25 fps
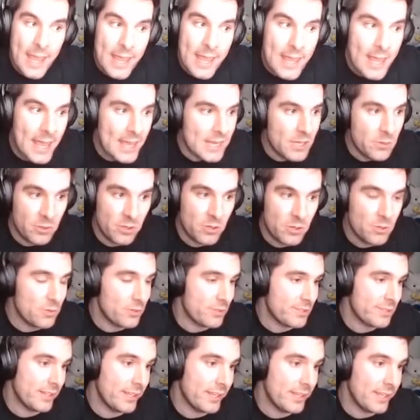hate anyone who
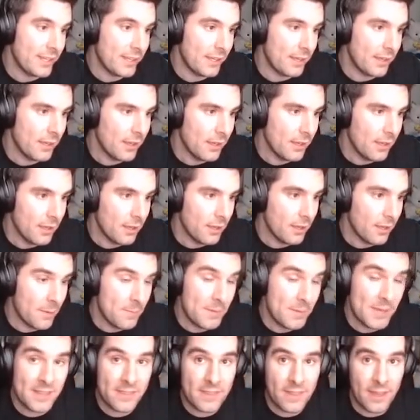doesn't like it. I
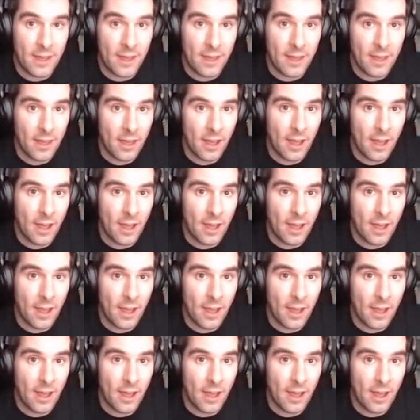mean that.